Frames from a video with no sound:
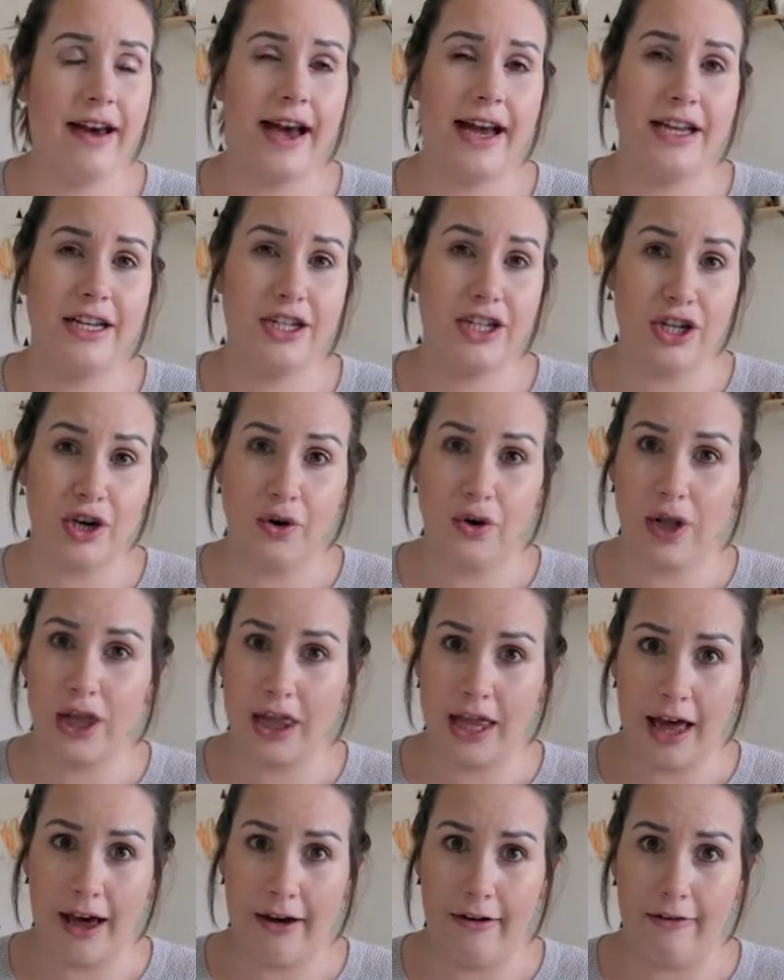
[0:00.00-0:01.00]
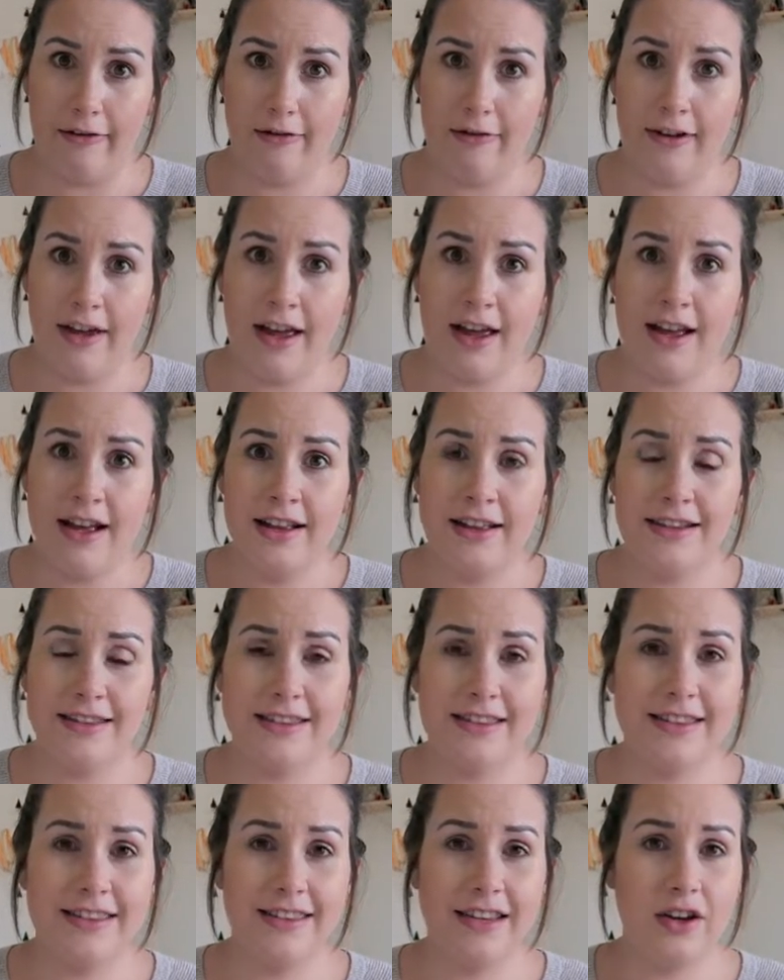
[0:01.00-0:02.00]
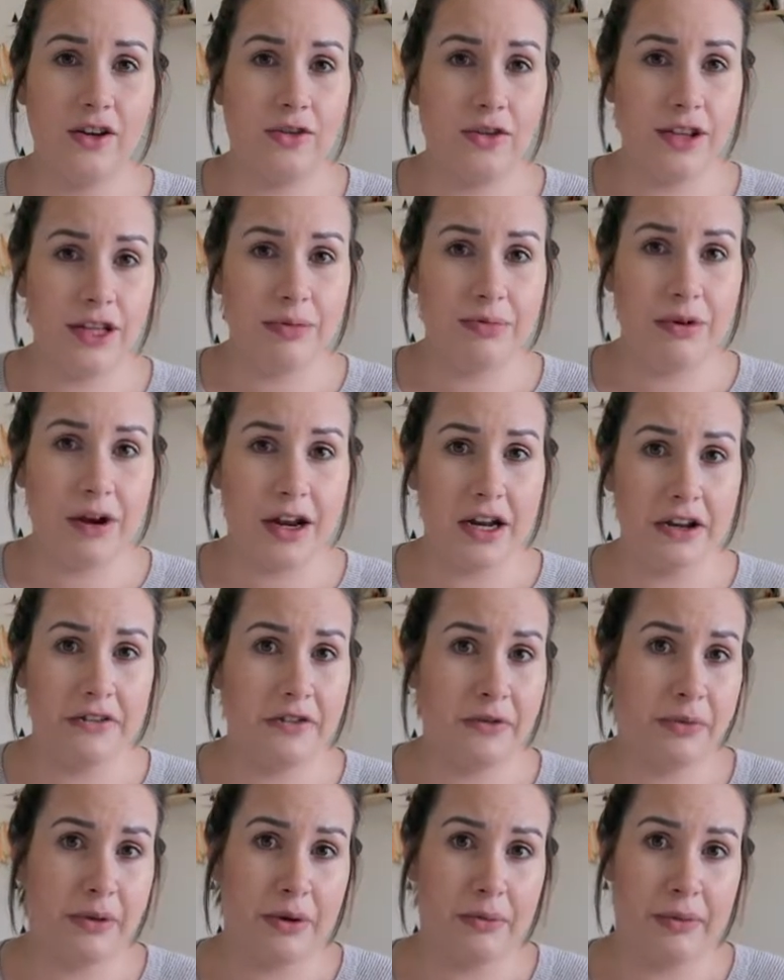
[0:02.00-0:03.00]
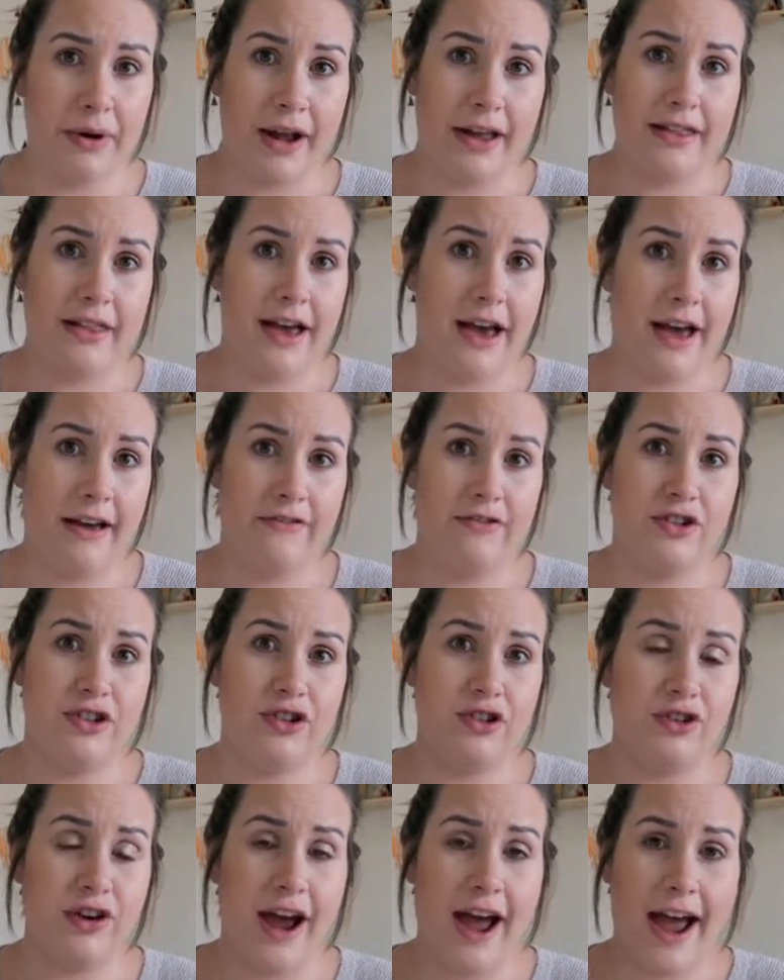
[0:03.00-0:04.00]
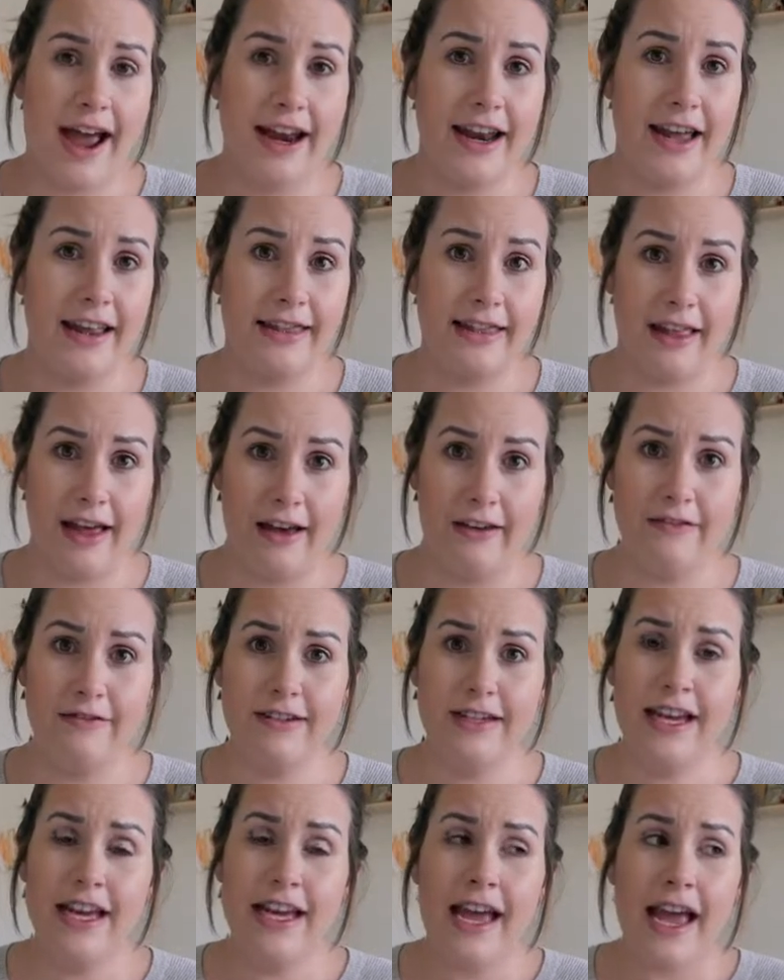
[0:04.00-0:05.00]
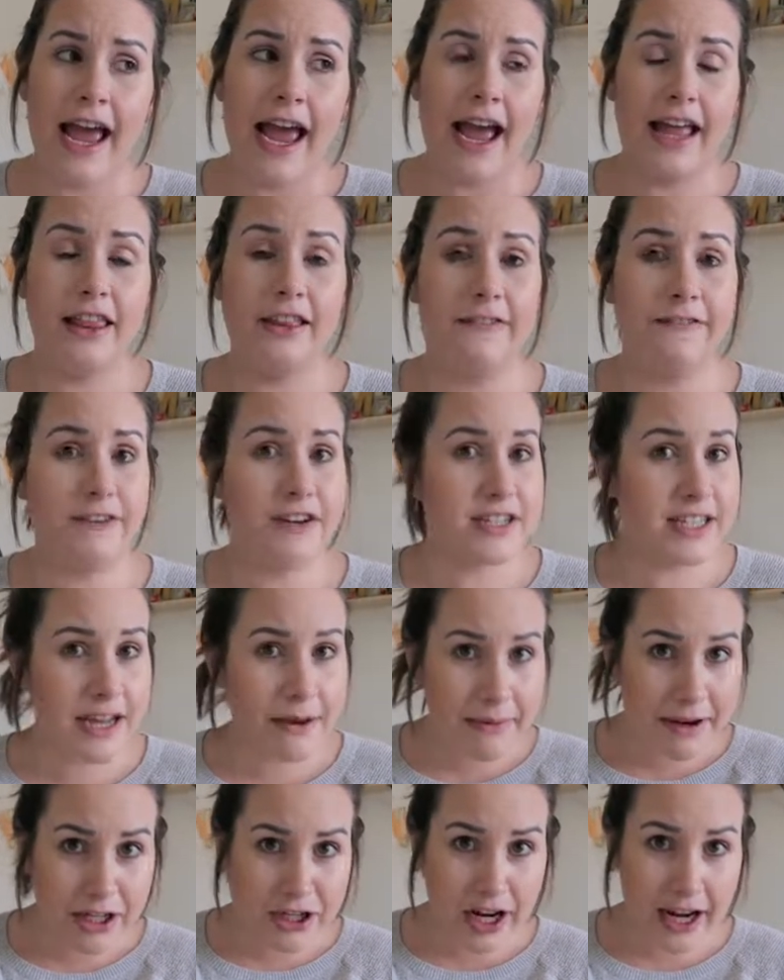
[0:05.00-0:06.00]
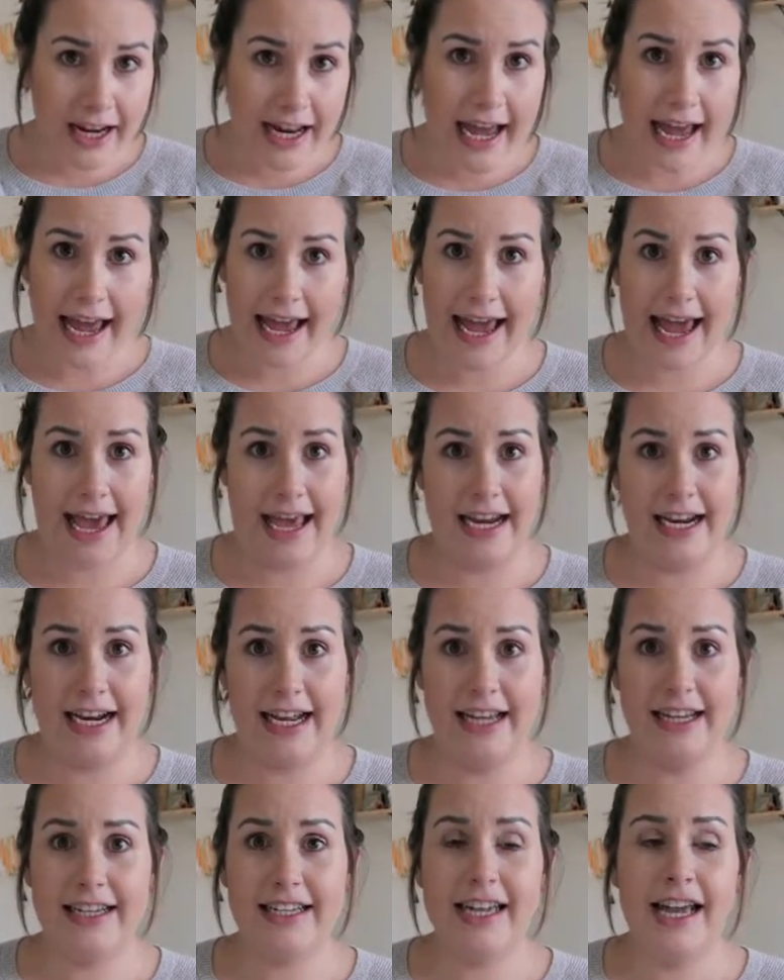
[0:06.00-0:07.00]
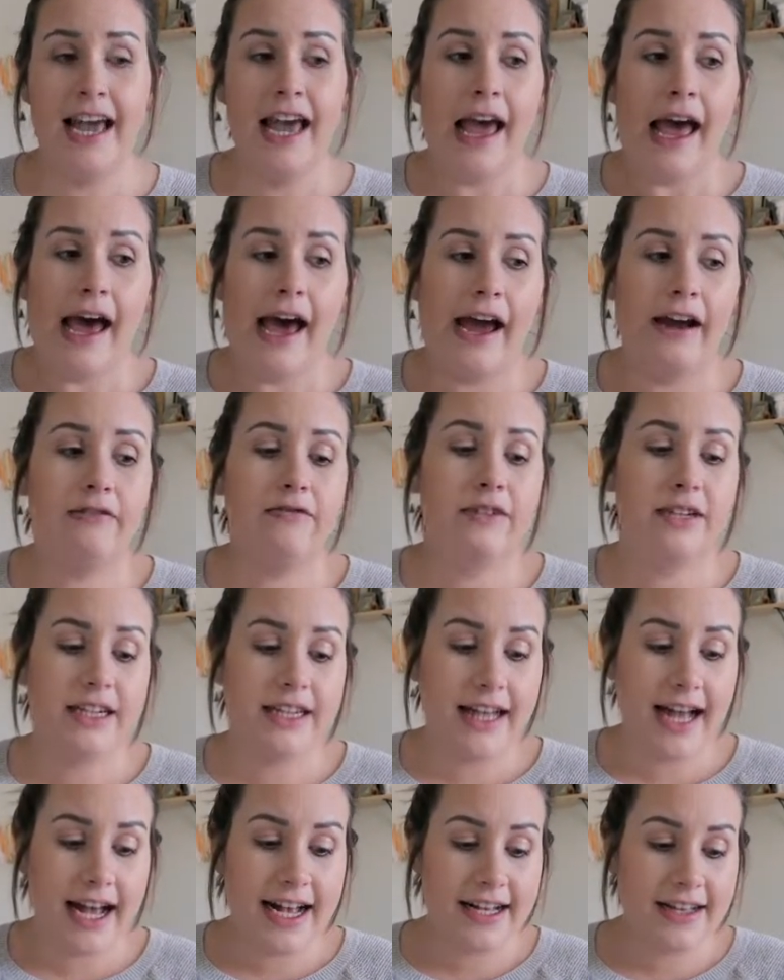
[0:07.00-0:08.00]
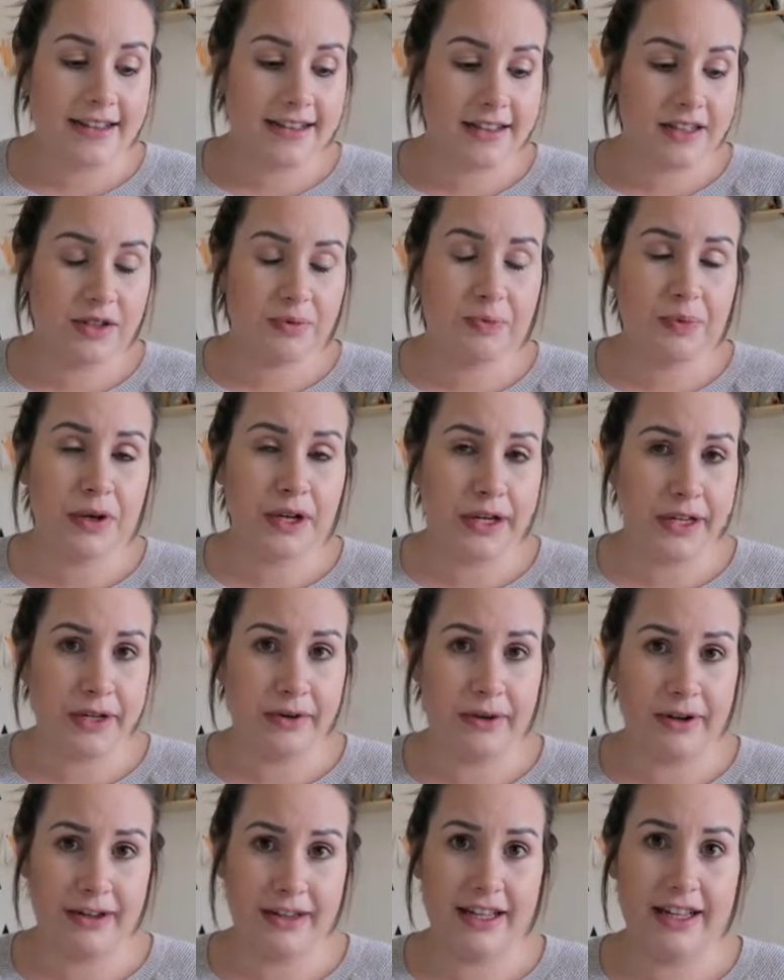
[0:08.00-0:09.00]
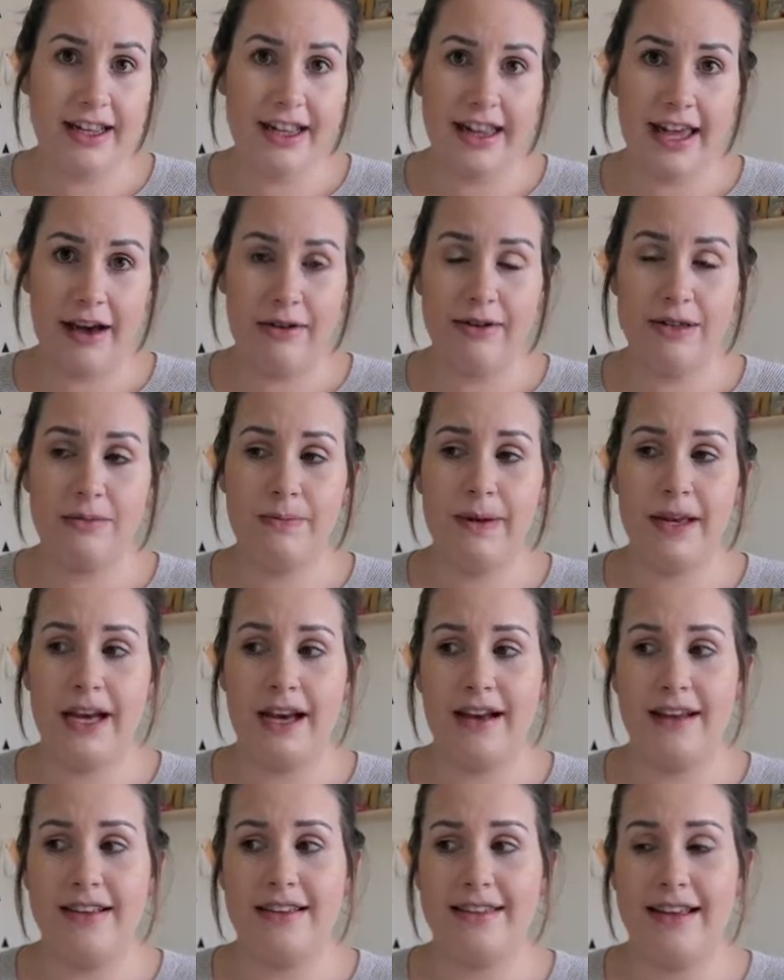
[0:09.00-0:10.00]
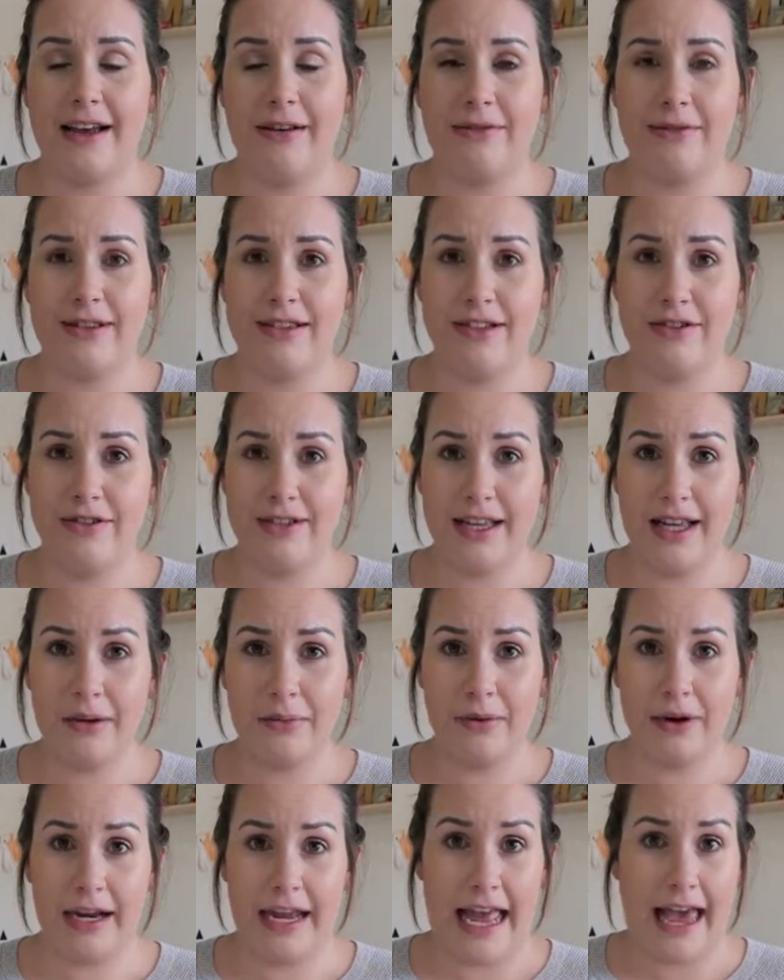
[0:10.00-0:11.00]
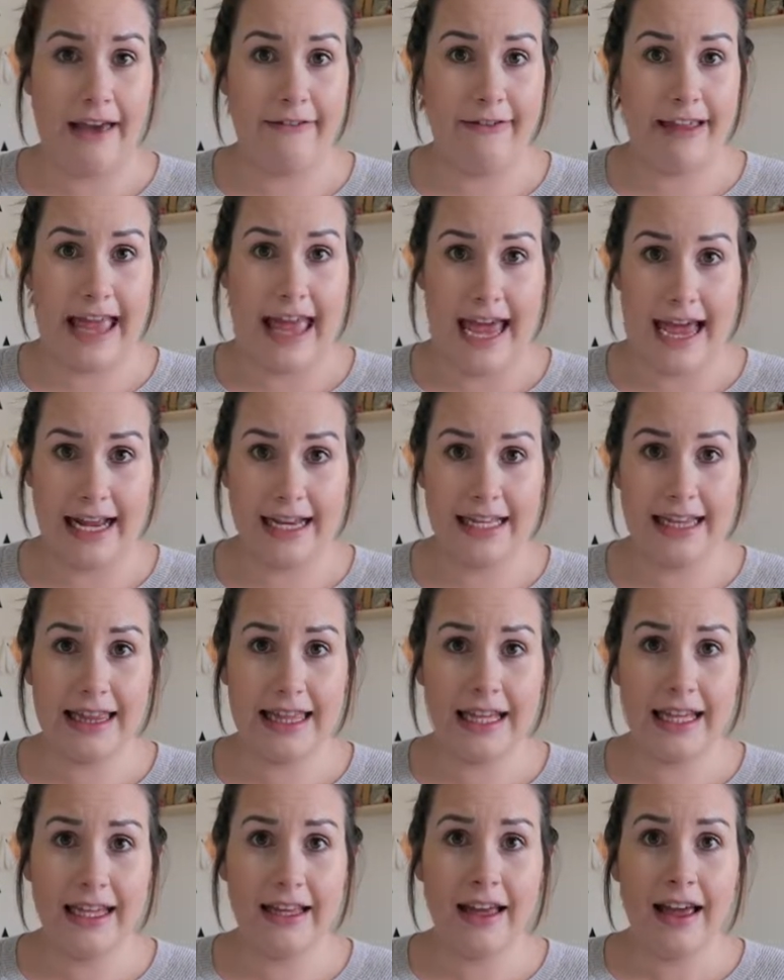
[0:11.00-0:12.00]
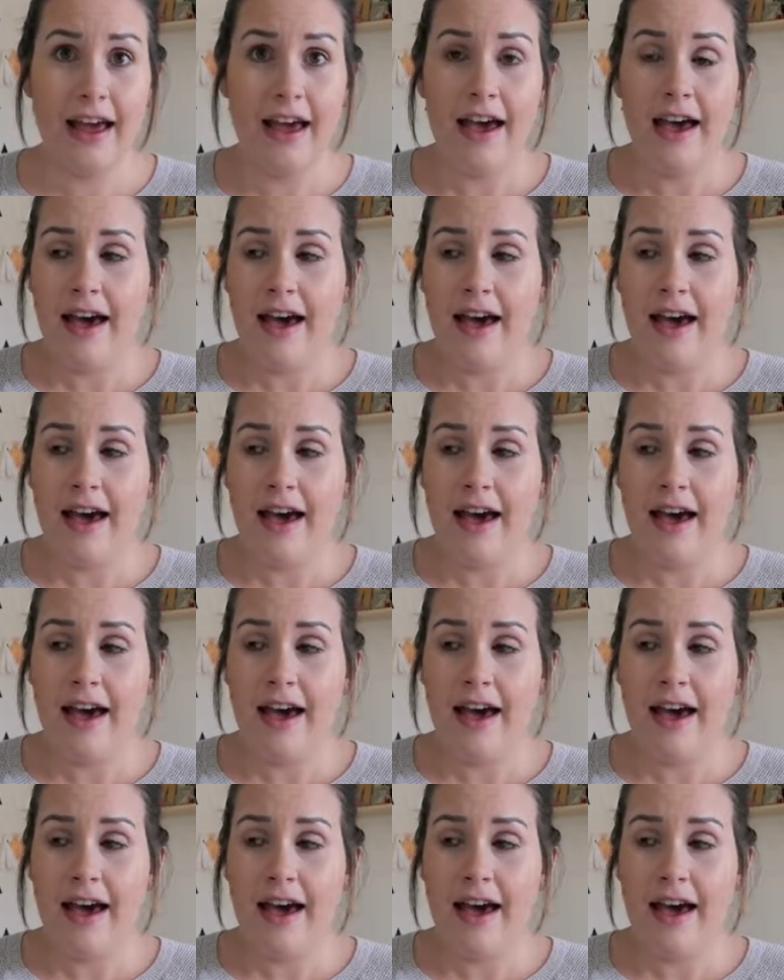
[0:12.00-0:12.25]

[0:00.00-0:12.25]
I don't love. This is the only product from their brand that I've tried and loved. And the first time I tried it, I hated it. I realized pretty quickly that that was because I was using it pretty heavy-handedly.